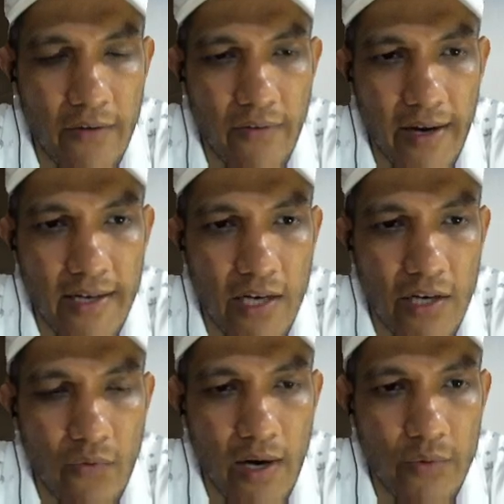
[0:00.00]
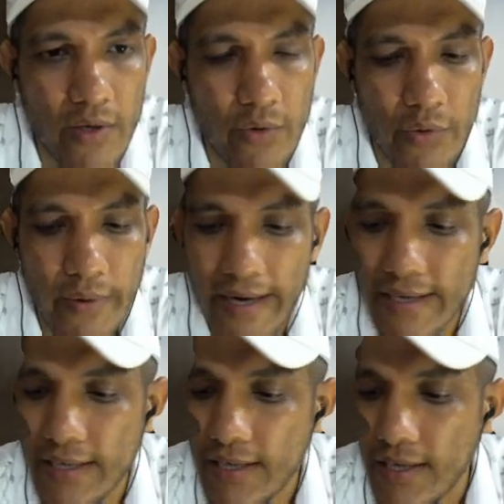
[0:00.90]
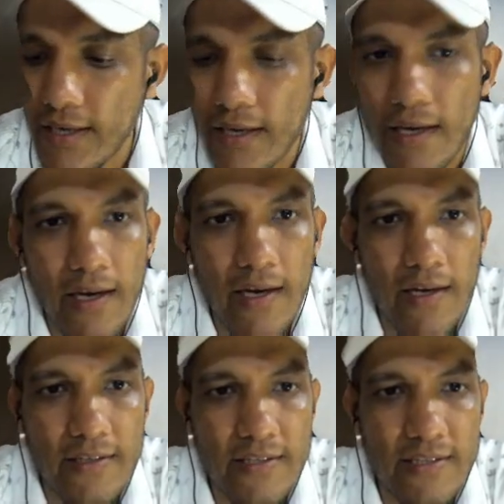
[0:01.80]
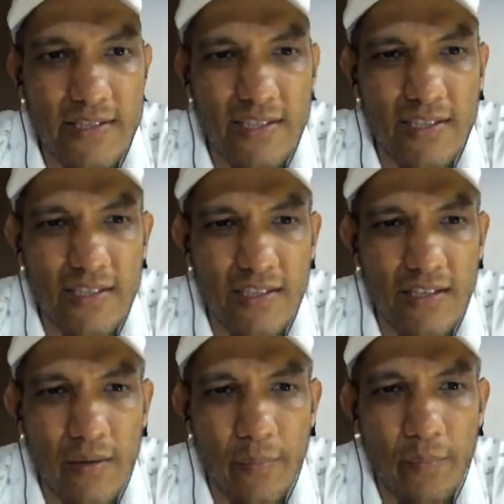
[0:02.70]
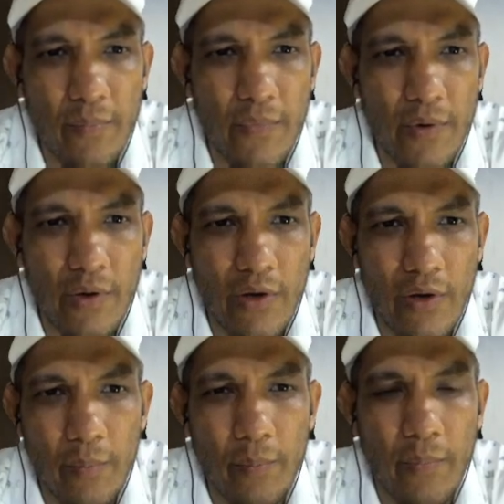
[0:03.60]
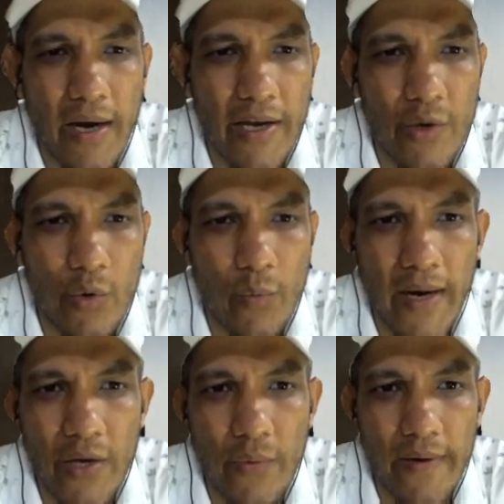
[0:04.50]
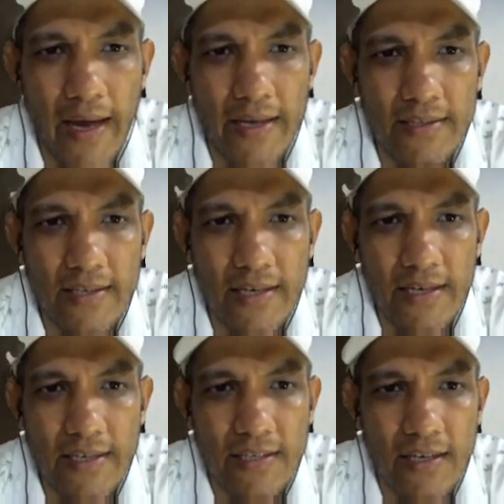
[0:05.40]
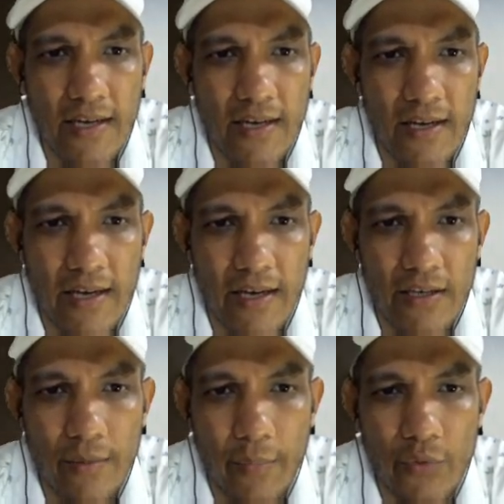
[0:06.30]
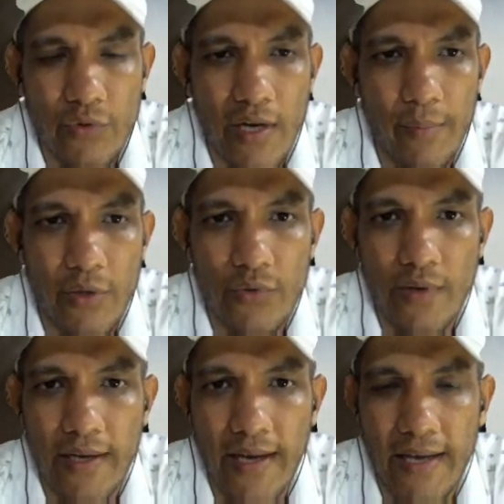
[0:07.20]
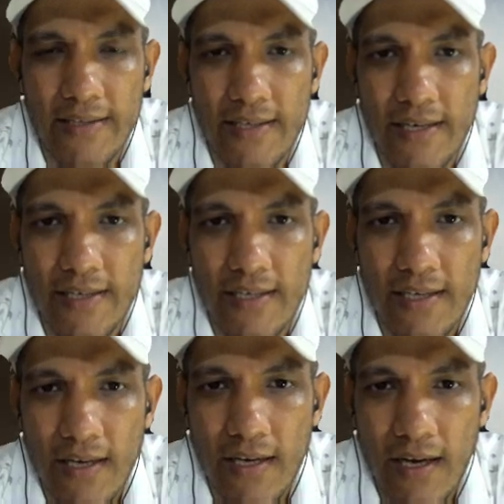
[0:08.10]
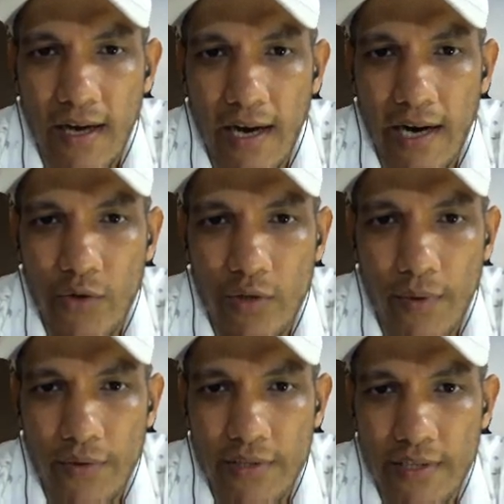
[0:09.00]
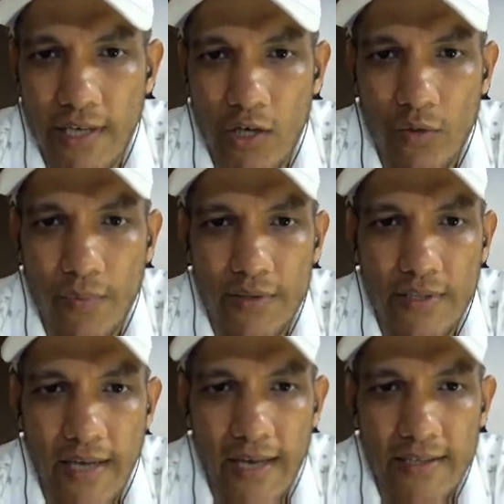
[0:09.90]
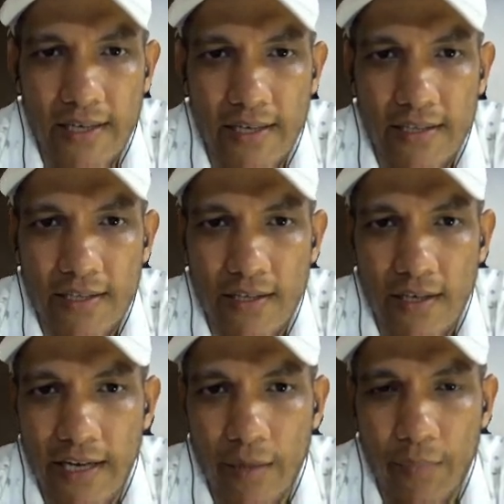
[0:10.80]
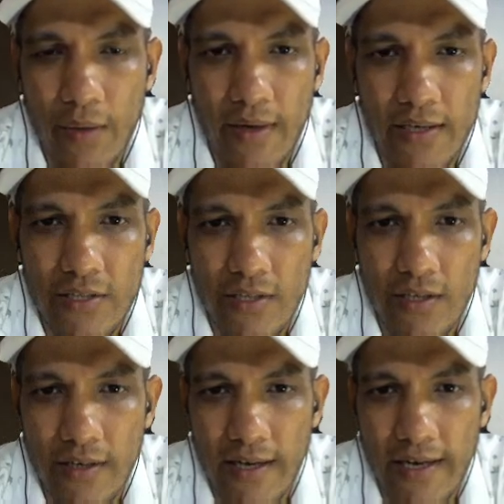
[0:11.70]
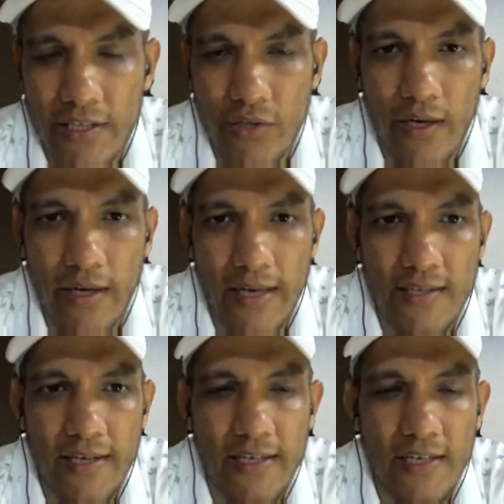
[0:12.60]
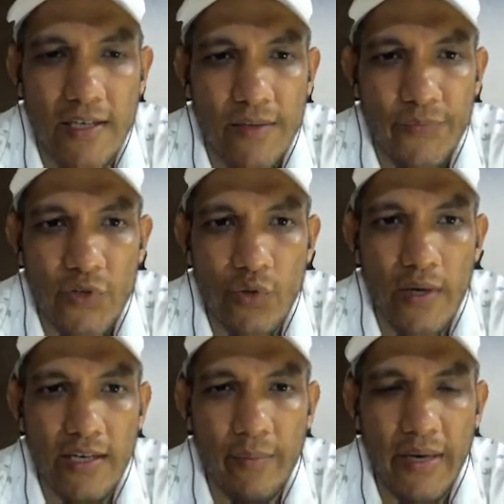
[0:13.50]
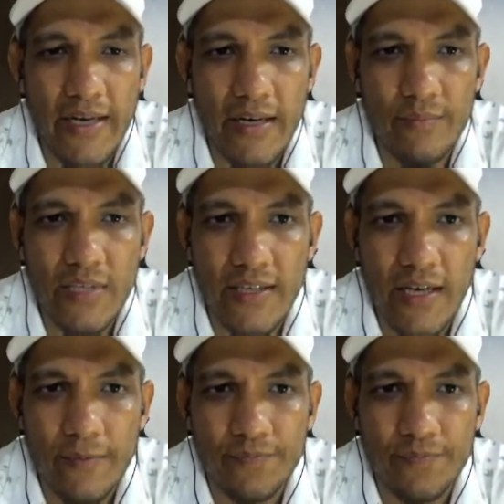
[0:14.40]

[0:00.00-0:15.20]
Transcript: finally what we are going to get, this pi rho cancel it, mu square cancel it, r to the power 6 cancel it, del p by del x square cancel it. So what are the remaining terms are there?